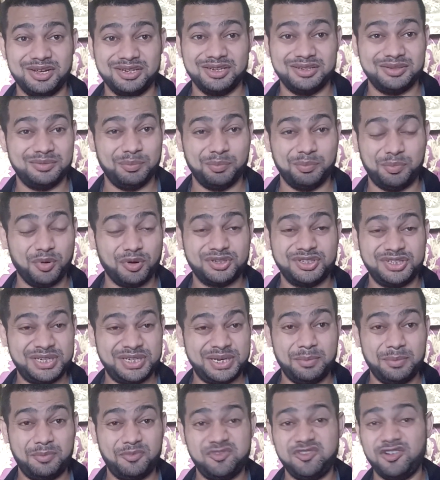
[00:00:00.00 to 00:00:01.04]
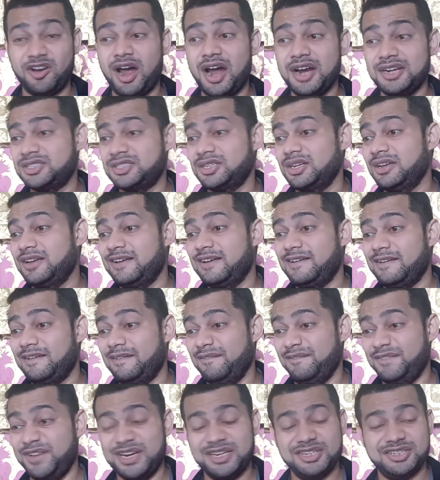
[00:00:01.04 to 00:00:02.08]
book cheap flight,
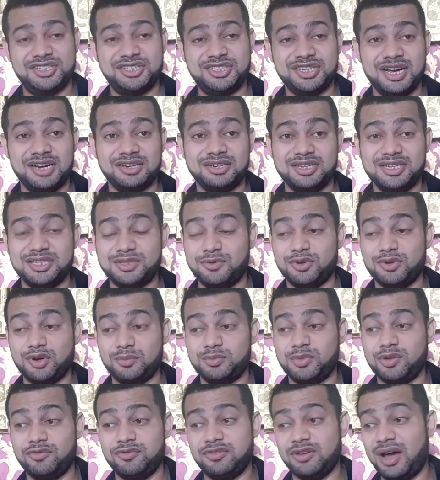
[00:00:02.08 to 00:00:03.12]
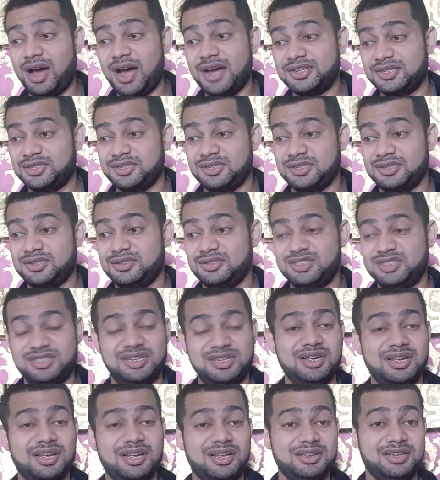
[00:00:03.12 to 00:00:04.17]
Vietjet is one of the flights
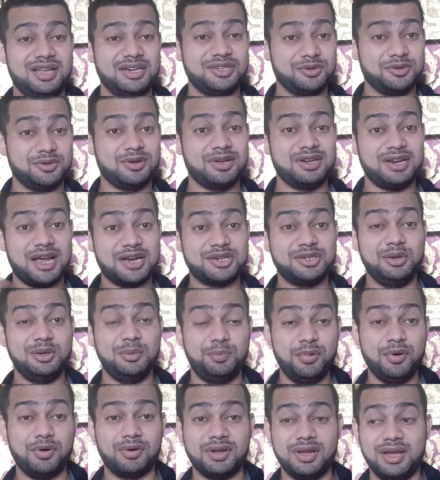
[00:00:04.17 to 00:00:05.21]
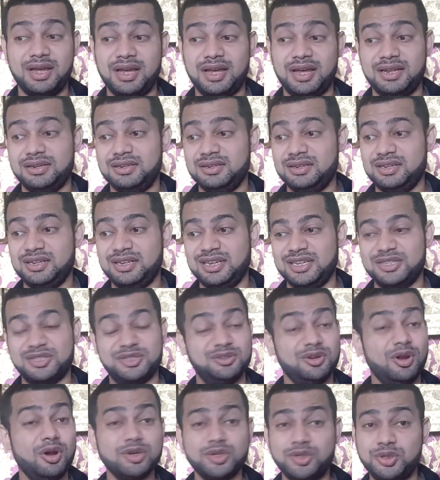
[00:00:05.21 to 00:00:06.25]
that you can actually book, and it's
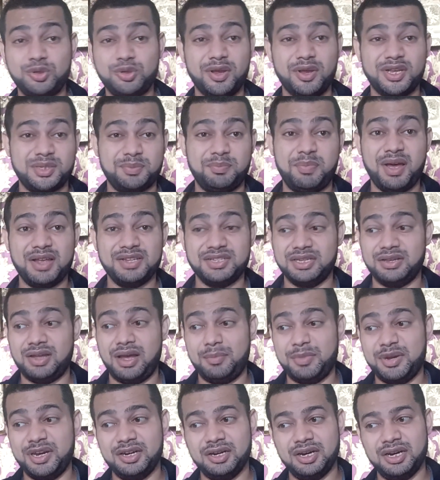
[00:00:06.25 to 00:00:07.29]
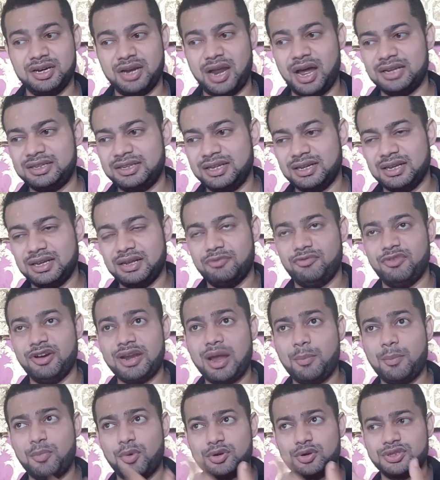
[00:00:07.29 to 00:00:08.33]
not too expensive. I mean, I think when
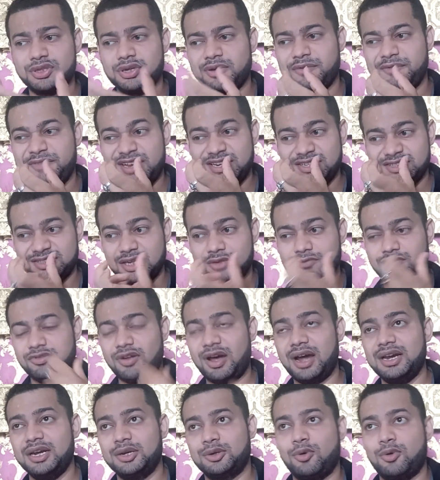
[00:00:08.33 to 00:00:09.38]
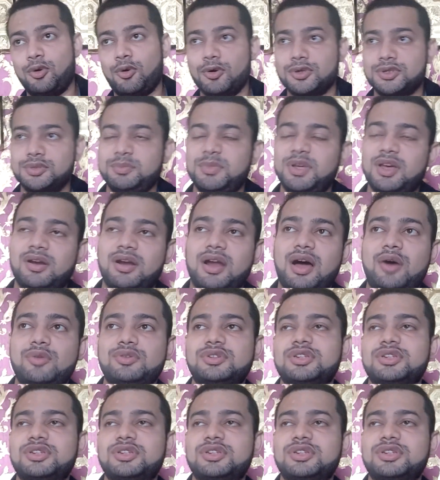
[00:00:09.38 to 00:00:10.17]
I booked Vietjet flight, it cost me around,